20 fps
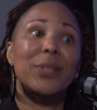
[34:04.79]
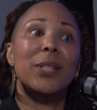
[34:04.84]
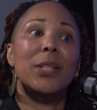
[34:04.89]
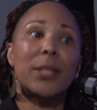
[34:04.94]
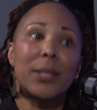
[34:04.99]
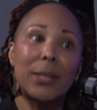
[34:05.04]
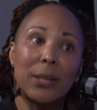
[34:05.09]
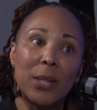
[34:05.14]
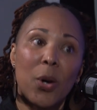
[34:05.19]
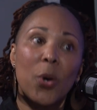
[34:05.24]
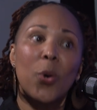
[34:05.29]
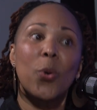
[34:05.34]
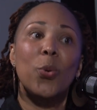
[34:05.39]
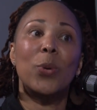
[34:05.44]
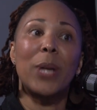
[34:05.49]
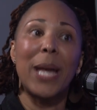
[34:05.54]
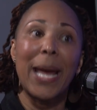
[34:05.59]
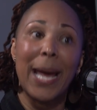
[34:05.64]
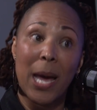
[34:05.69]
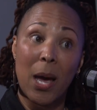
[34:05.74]
to slow
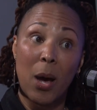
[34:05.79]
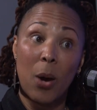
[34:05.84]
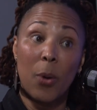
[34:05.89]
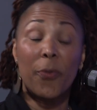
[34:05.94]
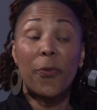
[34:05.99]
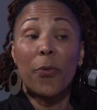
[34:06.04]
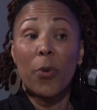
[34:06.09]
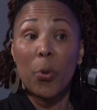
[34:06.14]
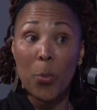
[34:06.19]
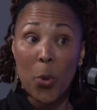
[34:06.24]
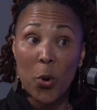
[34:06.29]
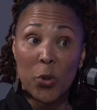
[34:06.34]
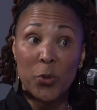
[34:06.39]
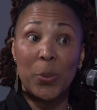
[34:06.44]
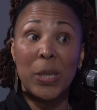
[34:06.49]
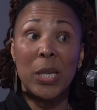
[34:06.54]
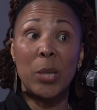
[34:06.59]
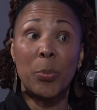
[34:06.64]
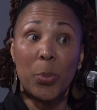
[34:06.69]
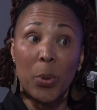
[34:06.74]
down for most
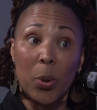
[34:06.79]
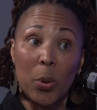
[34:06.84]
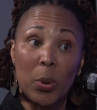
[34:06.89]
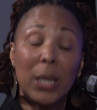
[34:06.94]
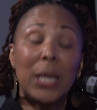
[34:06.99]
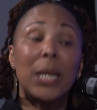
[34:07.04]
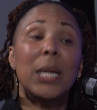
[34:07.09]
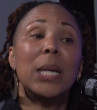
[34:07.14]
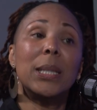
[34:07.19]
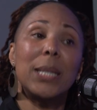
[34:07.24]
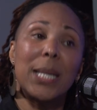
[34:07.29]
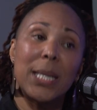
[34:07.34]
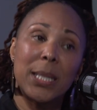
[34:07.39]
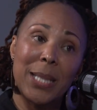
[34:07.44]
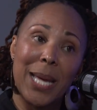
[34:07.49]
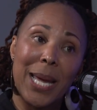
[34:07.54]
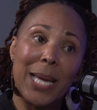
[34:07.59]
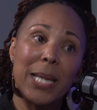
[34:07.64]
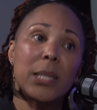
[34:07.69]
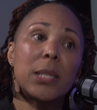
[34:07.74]
people. Let's
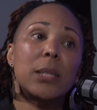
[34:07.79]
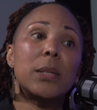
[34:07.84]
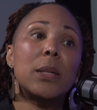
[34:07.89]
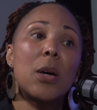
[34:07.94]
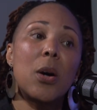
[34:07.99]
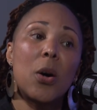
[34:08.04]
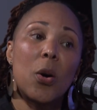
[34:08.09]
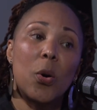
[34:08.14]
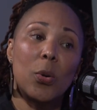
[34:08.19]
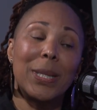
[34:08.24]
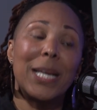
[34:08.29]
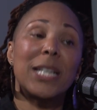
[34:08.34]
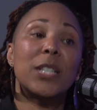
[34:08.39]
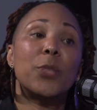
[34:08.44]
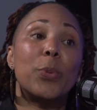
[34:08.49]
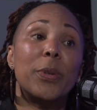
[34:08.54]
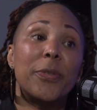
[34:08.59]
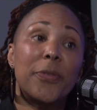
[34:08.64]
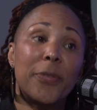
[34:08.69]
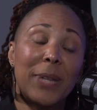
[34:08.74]
take it slow.
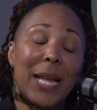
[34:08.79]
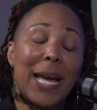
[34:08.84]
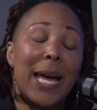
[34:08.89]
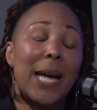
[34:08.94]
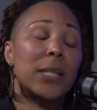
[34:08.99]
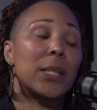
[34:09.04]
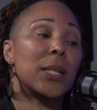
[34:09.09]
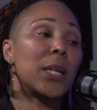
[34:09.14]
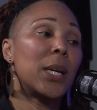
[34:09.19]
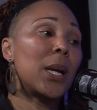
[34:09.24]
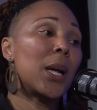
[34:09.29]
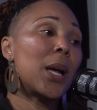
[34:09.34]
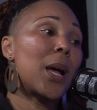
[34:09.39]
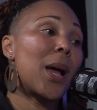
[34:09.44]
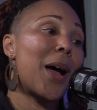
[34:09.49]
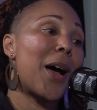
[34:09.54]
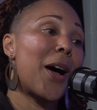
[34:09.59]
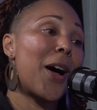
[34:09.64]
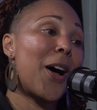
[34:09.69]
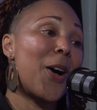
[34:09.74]
Let's reflect.
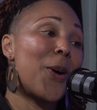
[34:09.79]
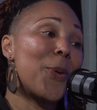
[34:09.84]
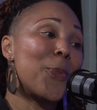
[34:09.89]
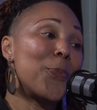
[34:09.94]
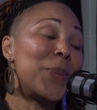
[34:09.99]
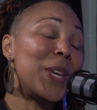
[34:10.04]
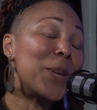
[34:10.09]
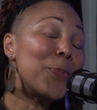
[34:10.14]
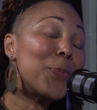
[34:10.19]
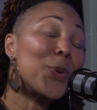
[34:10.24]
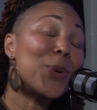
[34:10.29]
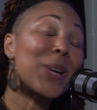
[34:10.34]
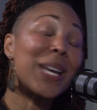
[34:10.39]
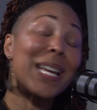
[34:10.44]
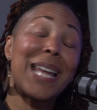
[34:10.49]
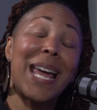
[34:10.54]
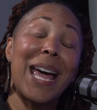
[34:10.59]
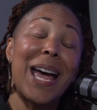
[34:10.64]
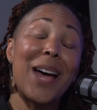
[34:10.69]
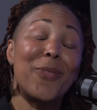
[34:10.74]
People
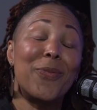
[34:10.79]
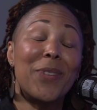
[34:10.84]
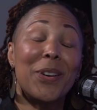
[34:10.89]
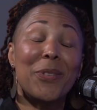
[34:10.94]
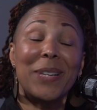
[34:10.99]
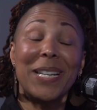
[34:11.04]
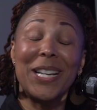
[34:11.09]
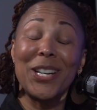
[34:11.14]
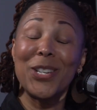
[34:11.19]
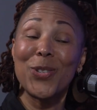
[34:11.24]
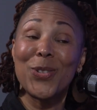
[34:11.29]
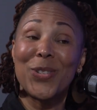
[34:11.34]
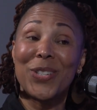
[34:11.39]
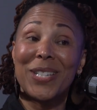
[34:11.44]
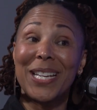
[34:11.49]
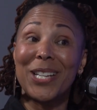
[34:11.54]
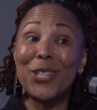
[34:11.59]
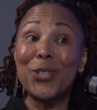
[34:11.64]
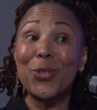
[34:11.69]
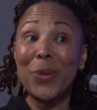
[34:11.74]
can have very
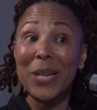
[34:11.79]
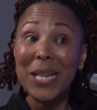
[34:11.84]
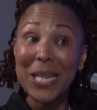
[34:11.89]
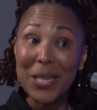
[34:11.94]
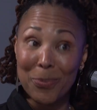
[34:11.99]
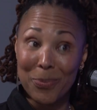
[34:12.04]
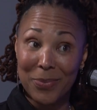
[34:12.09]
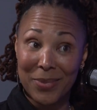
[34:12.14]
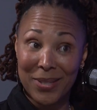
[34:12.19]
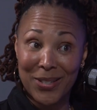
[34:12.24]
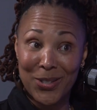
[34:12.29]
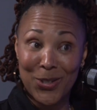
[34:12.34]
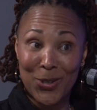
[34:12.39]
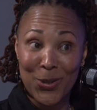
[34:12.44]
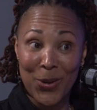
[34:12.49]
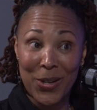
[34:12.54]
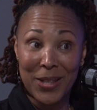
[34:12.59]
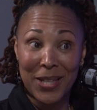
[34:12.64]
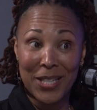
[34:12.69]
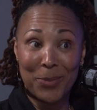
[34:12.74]
interesting dreams
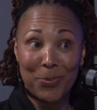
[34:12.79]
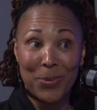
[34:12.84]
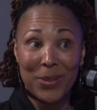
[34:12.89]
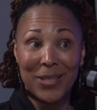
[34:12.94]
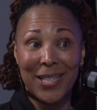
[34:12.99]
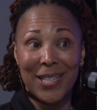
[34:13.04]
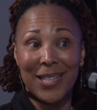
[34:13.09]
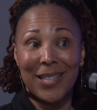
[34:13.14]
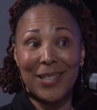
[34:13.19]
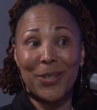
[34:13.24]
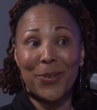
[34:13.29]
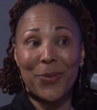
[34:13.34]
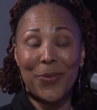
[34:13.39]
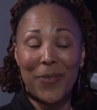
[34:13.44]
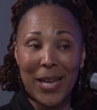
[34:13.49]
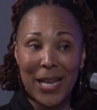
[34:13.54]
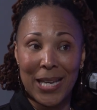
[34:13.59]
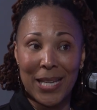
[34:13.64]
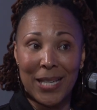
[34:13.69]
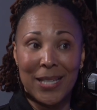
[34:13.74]
during this particular
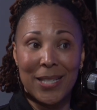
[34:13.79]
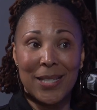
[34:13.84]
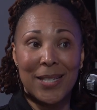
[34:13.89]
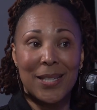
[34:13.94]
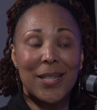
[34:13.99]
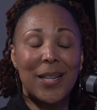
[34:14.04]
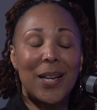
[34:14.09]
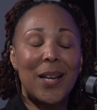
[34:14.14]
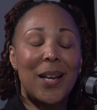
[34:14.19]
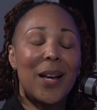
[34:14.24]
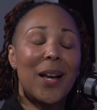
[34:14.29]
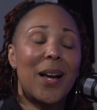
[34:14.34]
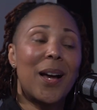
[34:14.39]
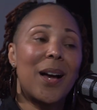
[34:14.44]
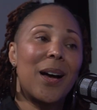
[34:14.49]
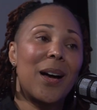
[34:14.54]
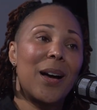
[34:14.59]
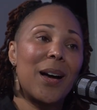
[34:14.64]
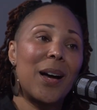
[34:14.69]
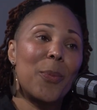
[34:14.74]
phase
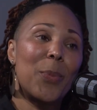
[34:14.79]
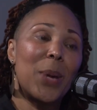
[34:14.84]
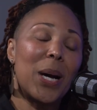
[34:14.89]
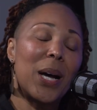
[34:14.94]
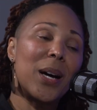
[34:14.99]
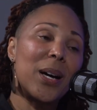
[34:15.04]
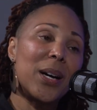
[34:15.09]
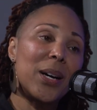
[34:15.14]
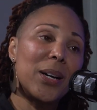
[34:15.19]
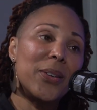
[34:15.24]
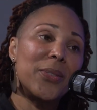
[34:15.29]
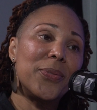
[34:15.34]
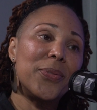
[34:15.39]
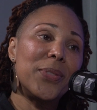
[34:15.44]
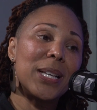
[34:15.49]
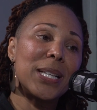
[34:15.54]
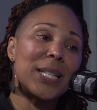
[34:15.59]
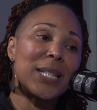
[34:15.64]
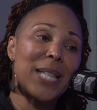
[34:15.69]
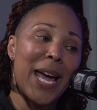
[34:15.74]

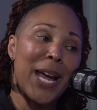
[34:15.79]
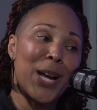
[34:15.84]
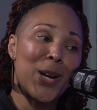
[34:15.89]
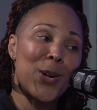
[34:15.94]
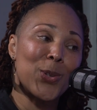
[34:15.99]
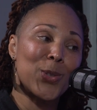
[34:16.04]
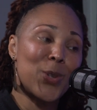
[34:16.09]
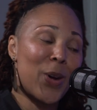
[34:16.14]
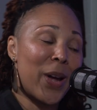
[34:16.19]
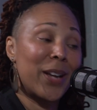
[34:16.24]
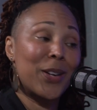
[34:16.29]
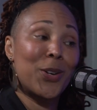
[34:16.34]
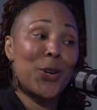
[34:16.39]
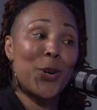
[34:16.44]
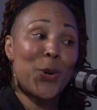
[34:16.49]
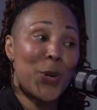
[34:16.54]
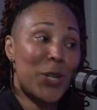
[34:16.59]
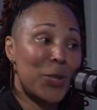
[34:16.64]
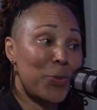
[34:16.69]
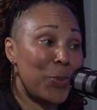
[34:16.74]
of the cycle. So I
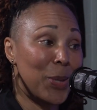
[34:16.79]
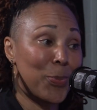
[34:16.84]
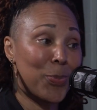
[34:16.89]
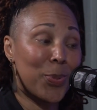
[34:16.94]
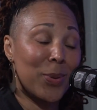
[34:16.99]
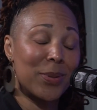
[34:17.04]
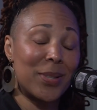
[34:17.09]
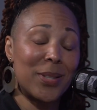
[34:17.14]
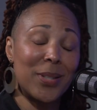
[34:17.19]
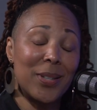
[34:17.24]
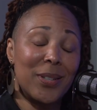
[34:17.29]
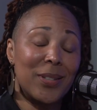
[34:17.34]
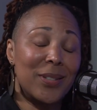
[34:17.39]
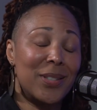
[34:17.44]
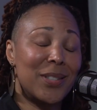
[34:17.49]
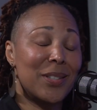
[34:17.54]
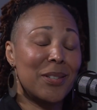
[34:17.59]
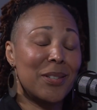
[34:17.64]
encourage people to,